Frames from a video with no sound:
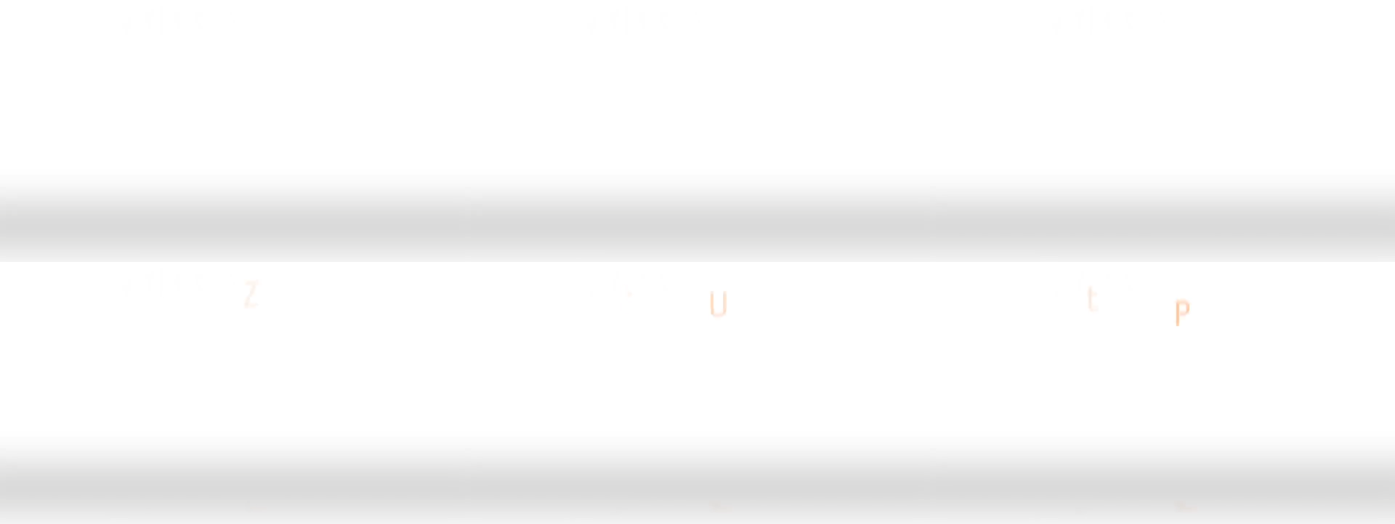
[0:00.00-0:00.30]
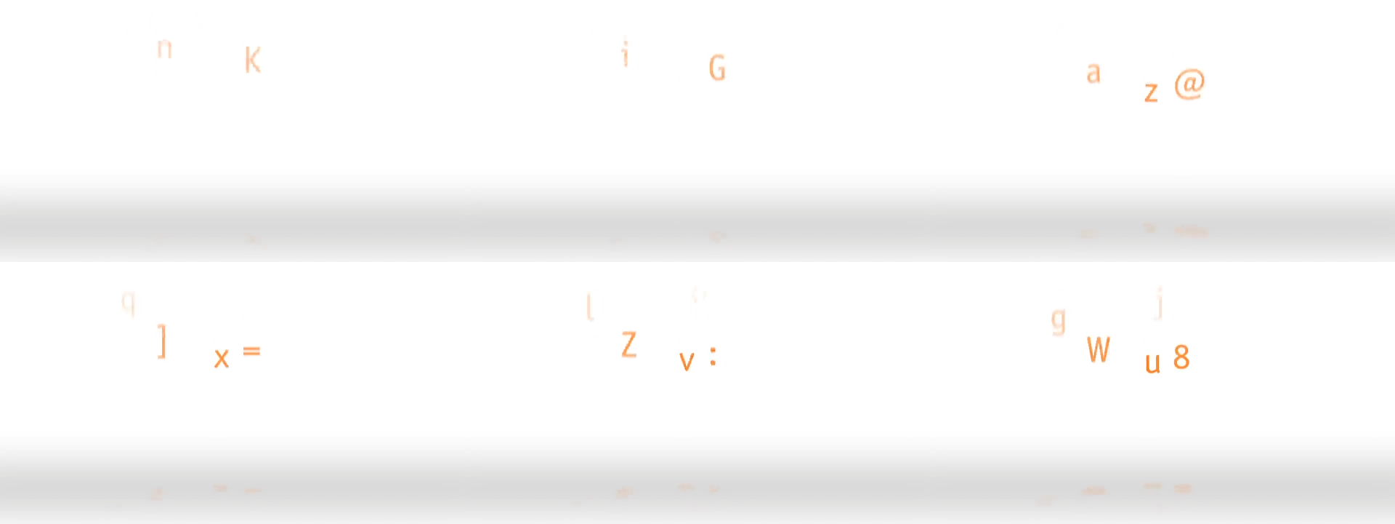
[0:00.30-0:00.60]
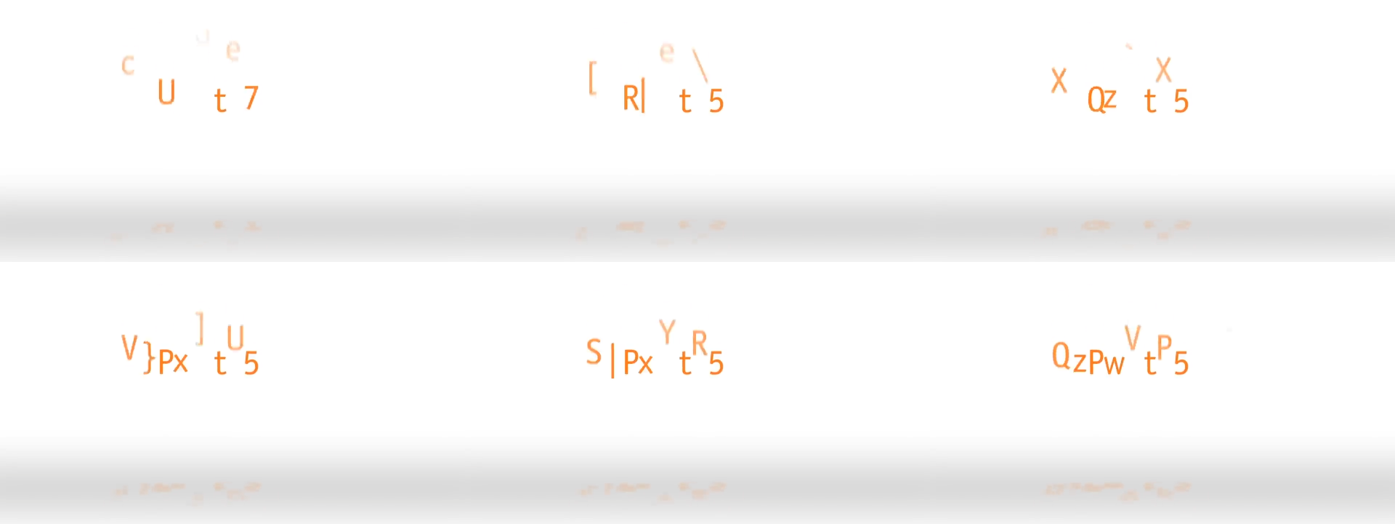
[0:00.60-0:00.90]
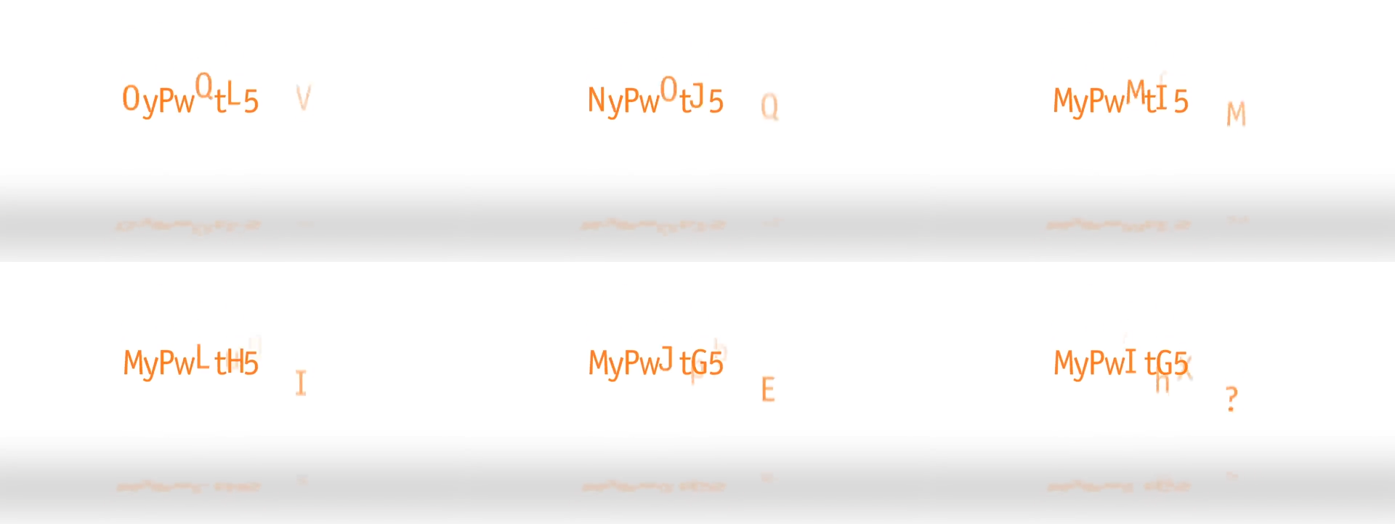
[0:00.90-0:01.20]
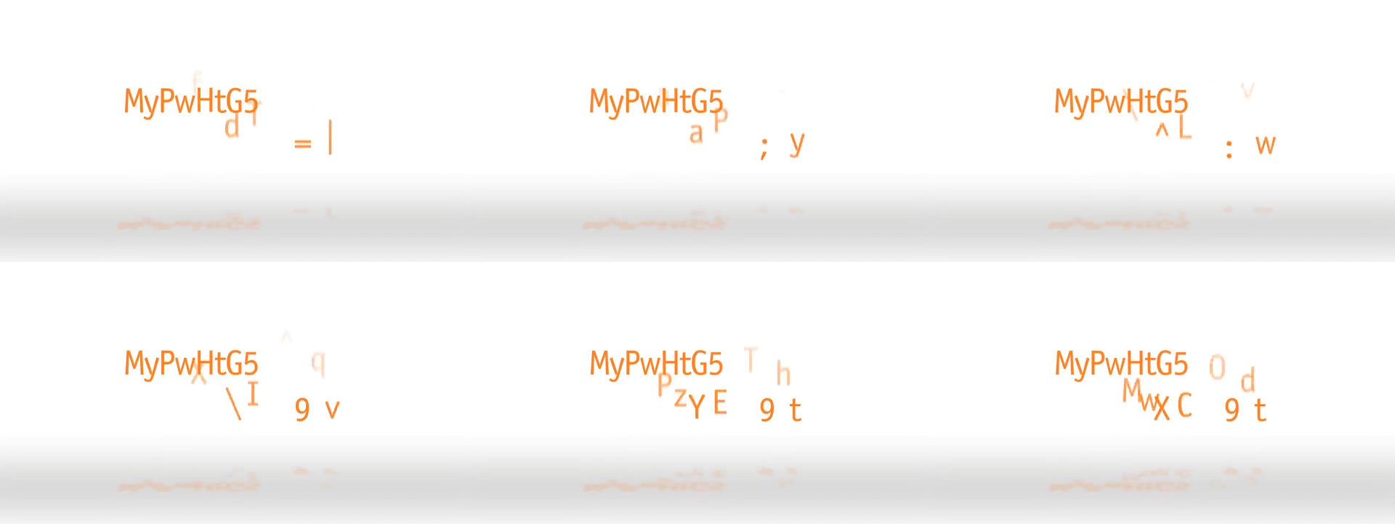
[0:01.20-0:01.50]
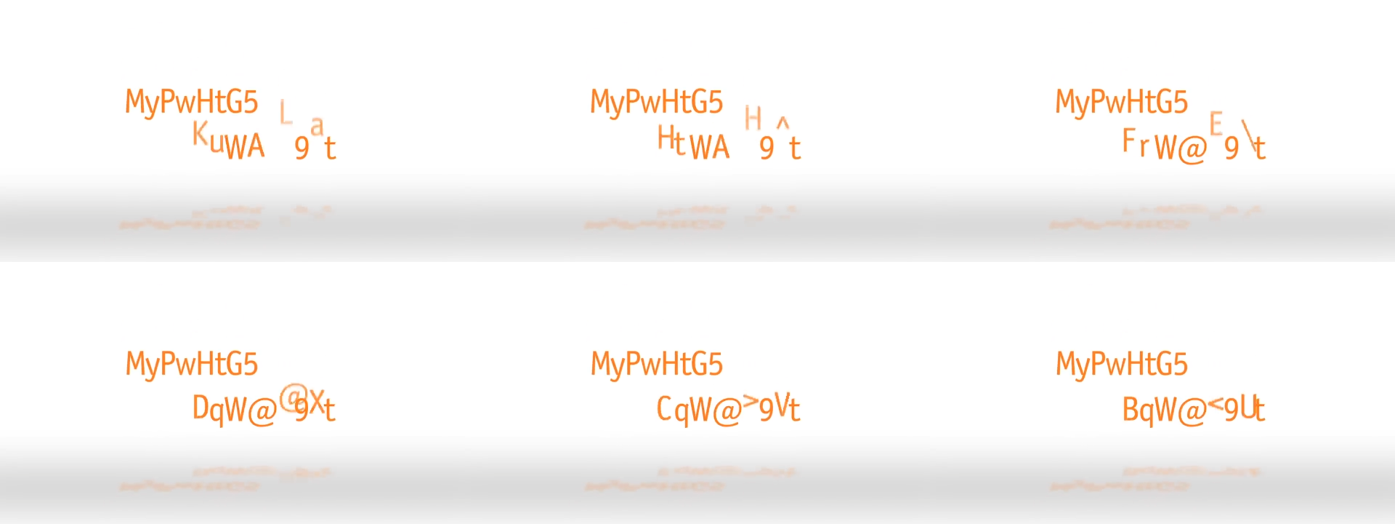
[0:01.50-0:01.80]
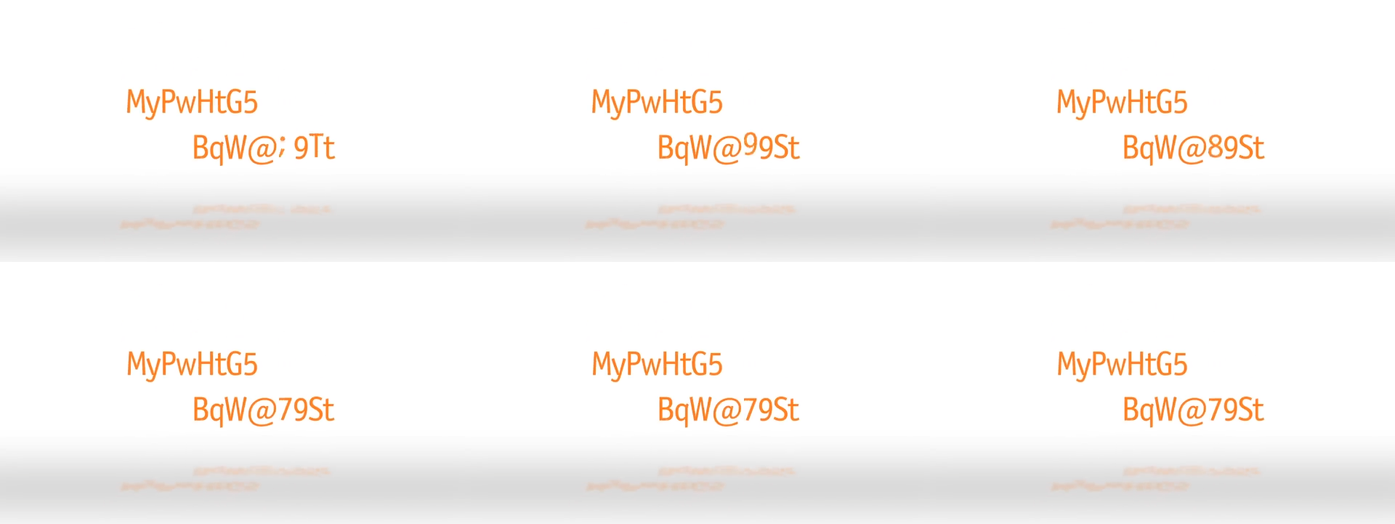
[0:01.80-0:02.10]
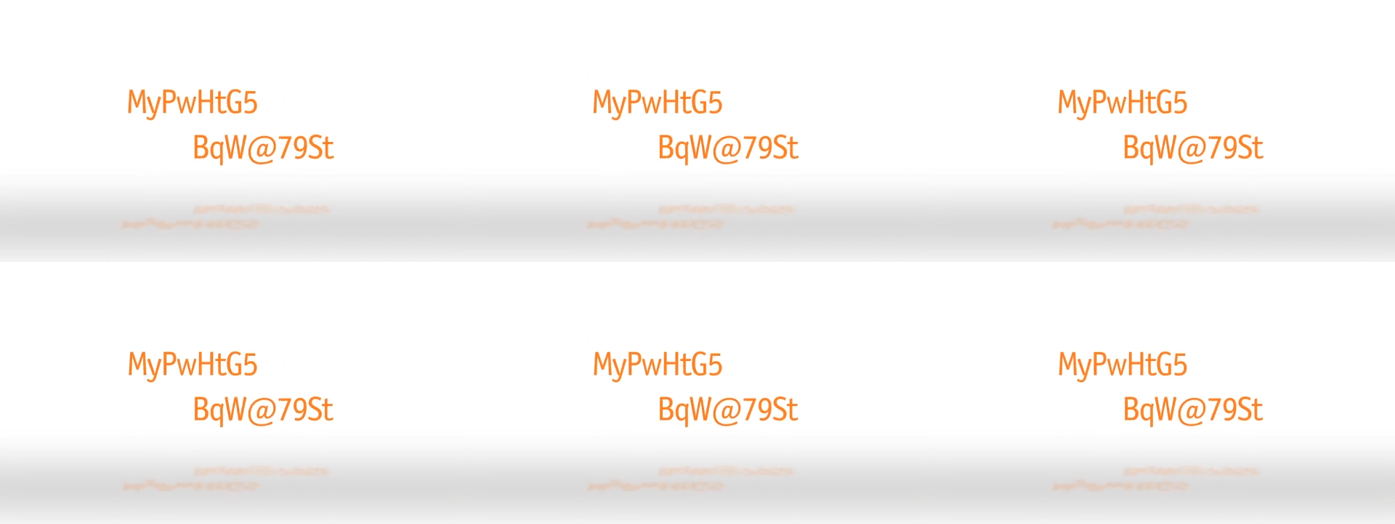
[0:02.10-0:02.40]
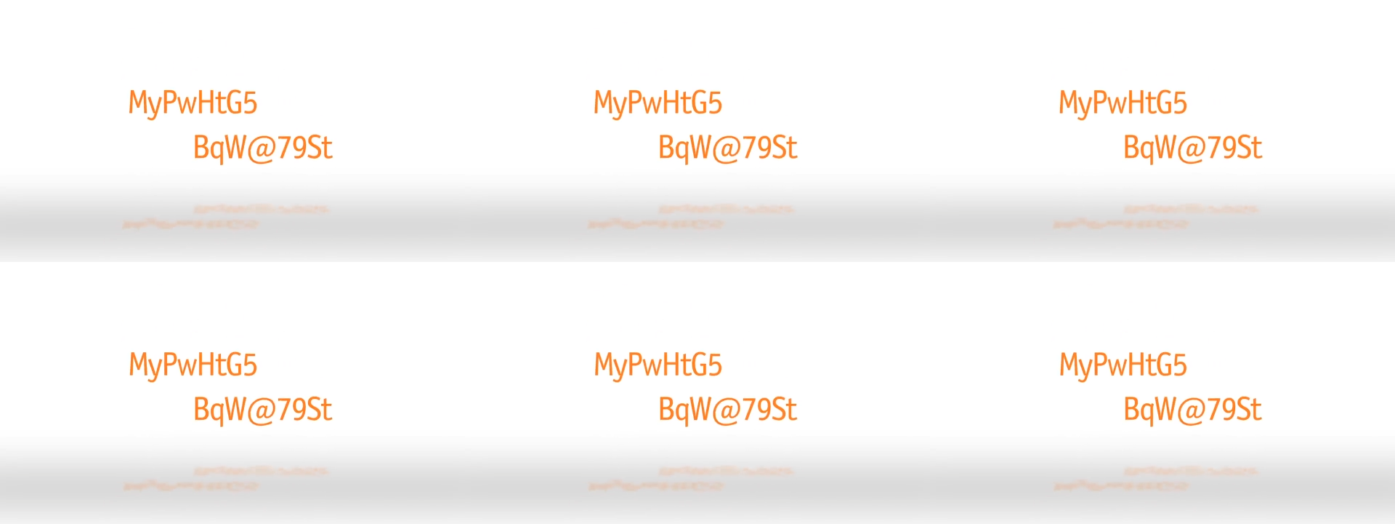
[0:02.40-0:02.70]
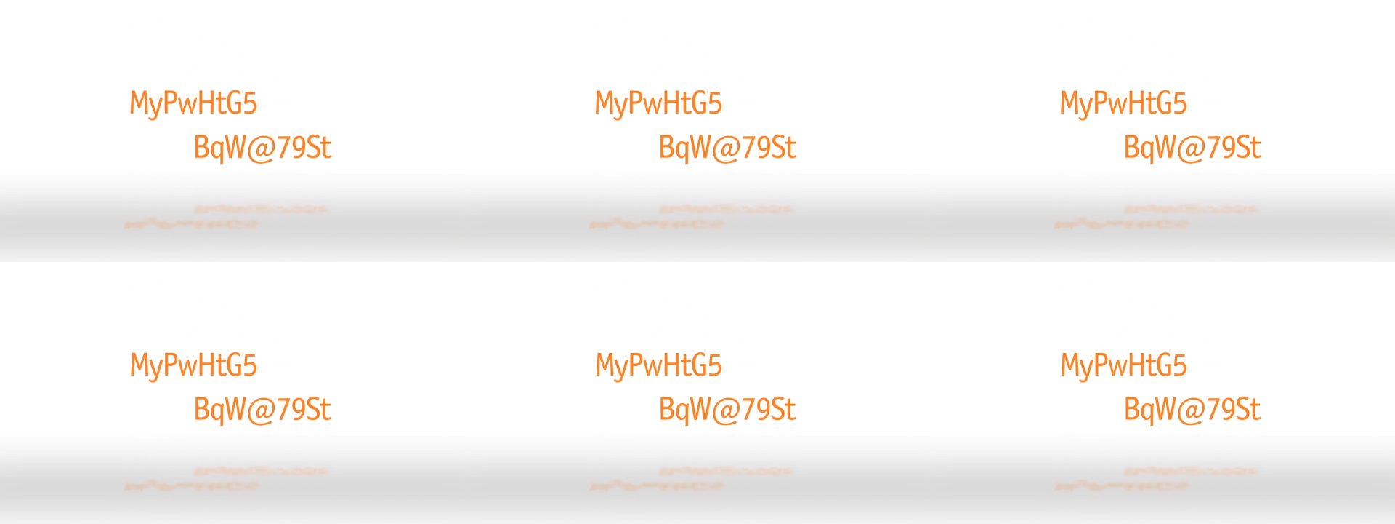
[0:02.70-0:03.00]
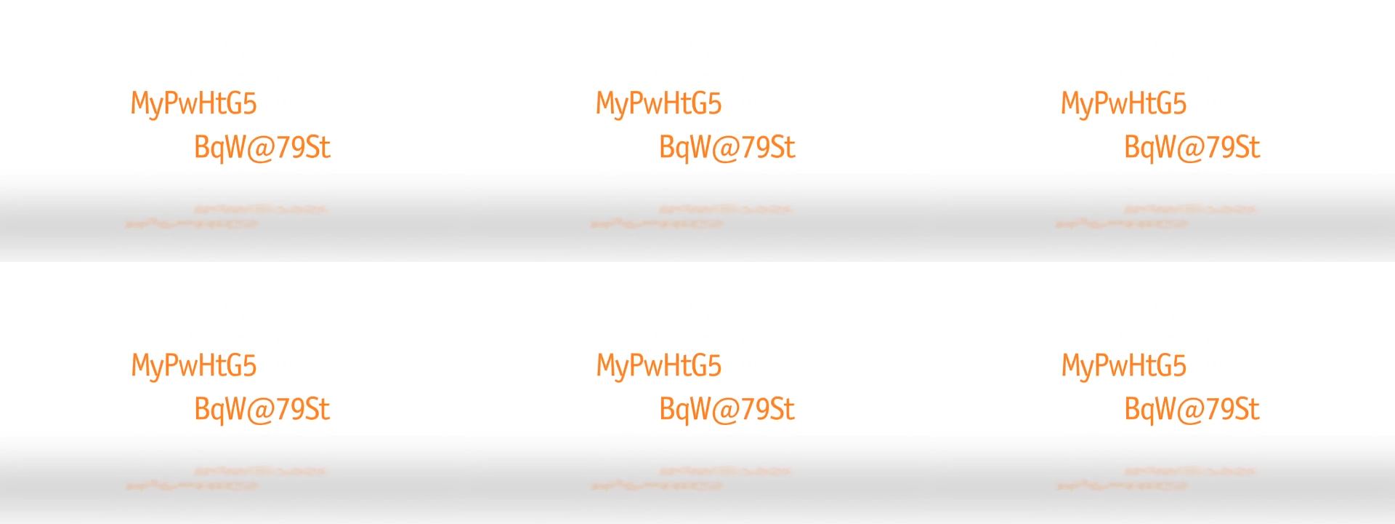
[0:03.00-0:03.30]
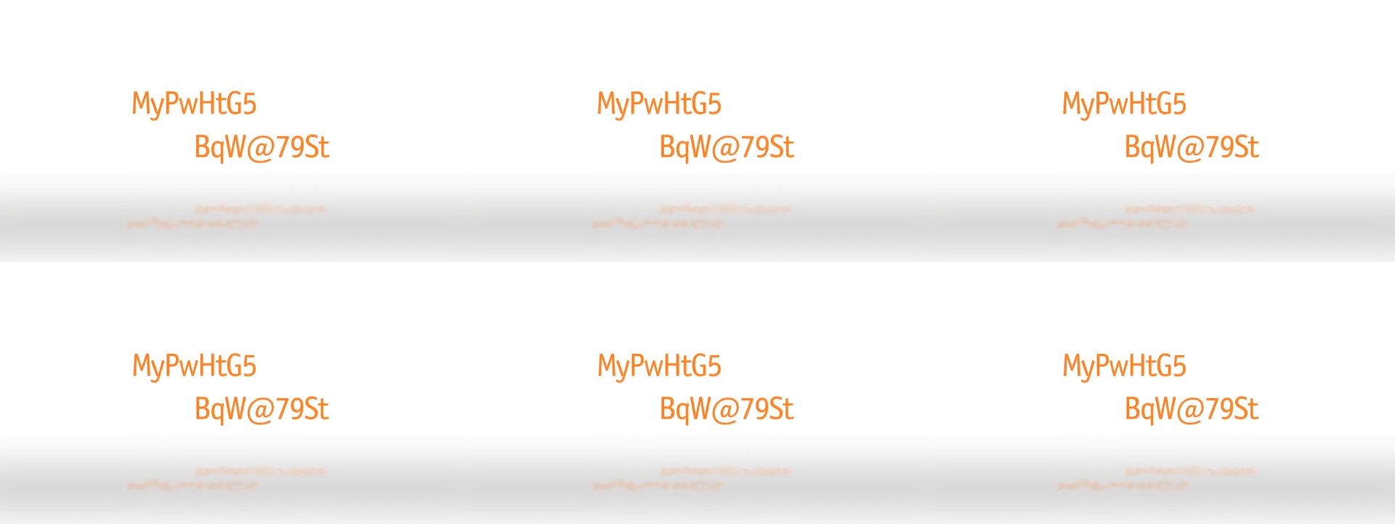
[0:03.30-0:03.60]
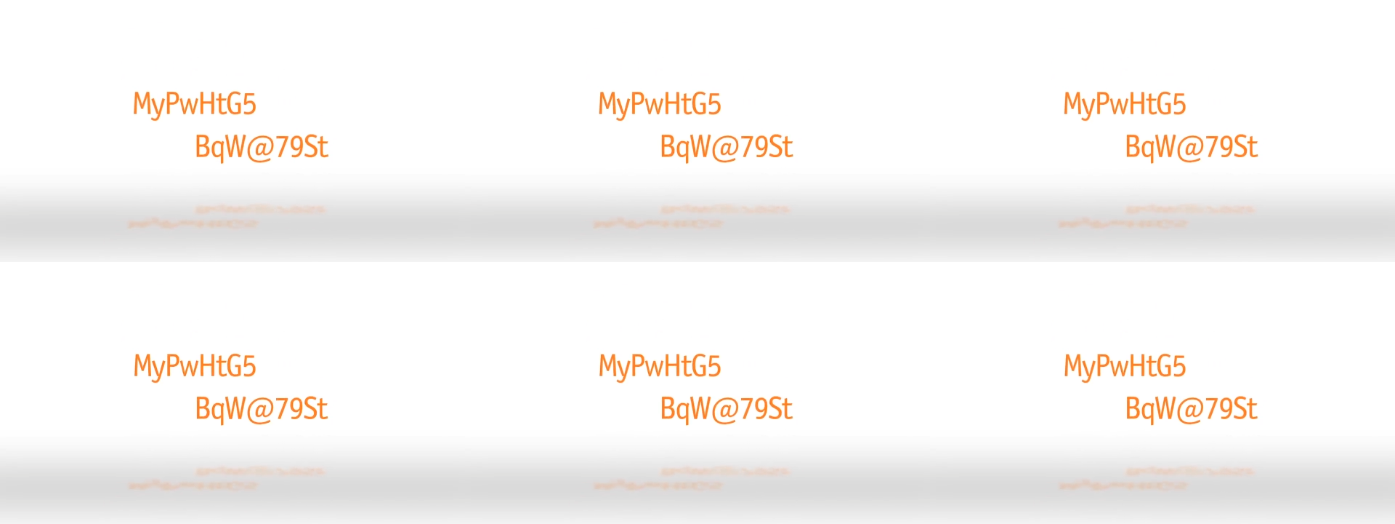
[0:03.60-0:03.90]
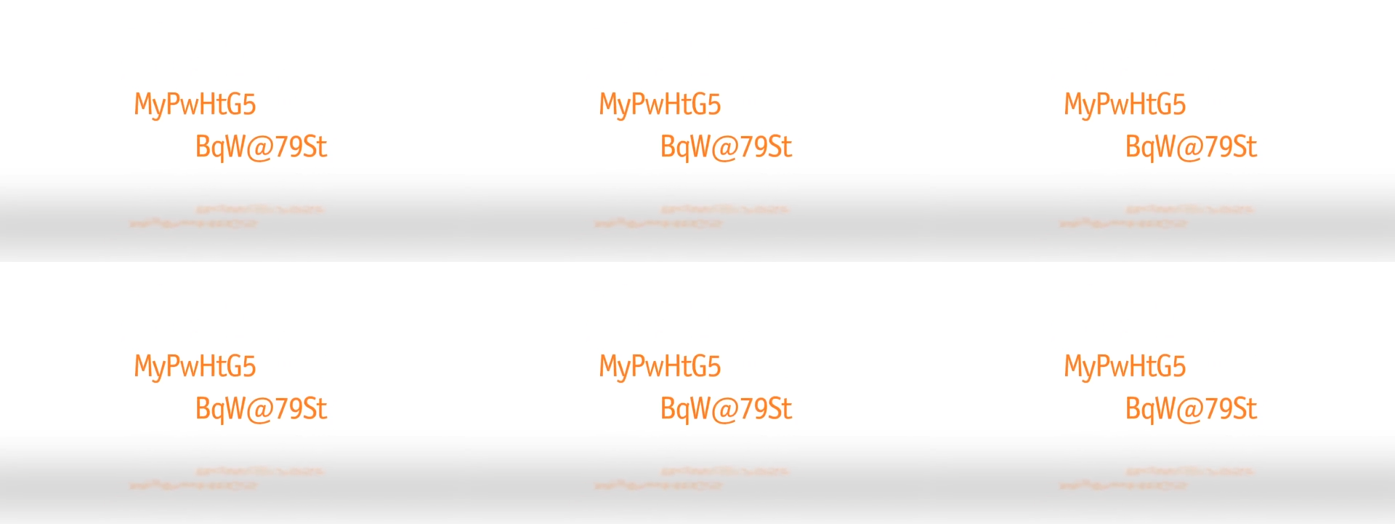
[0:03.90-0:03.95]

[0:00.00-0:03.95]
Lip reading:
[unreadable: no face in view]